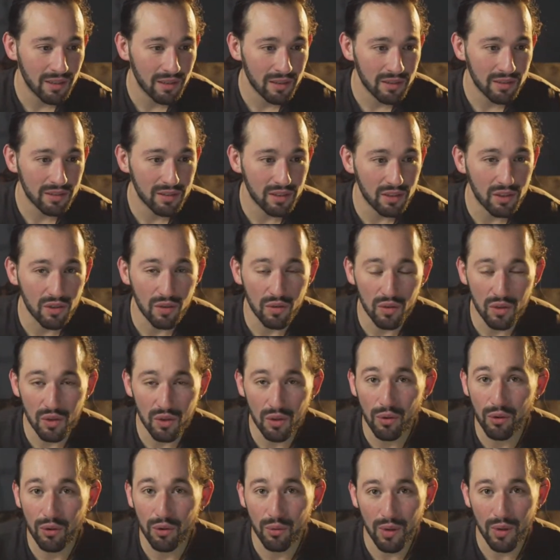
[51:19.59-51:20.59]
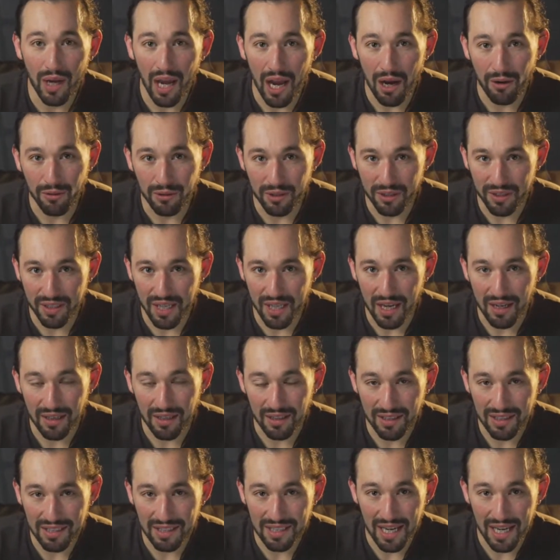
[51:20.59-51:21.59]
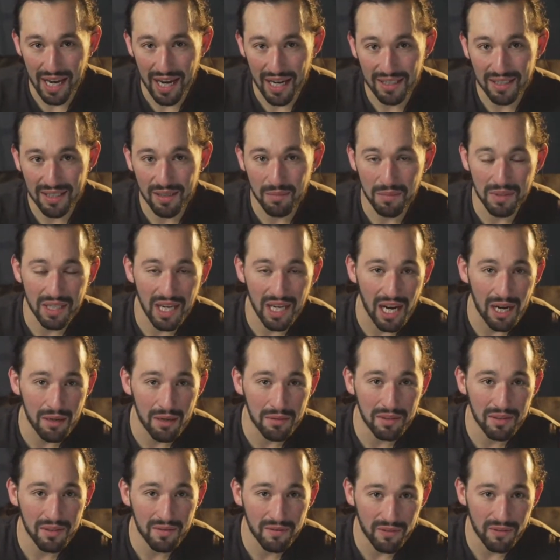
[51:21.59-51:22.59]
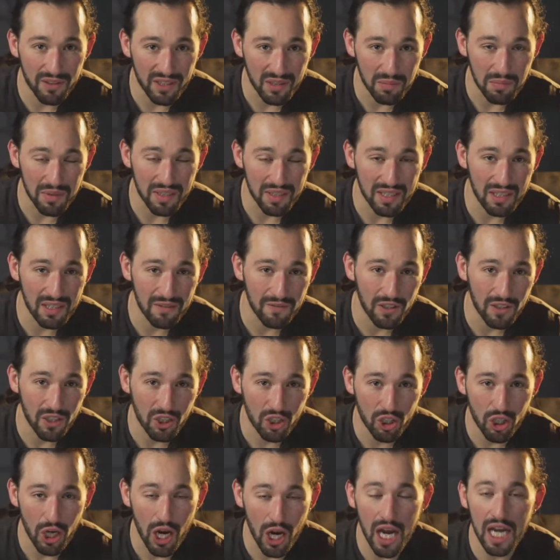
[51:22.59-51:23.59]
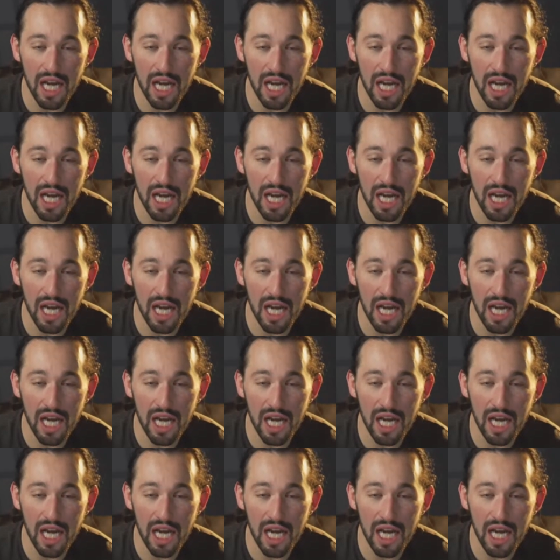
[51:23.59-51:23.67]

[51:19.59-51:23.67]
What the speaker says: to do 2-3 hours out of the day sometimes for a specific shot.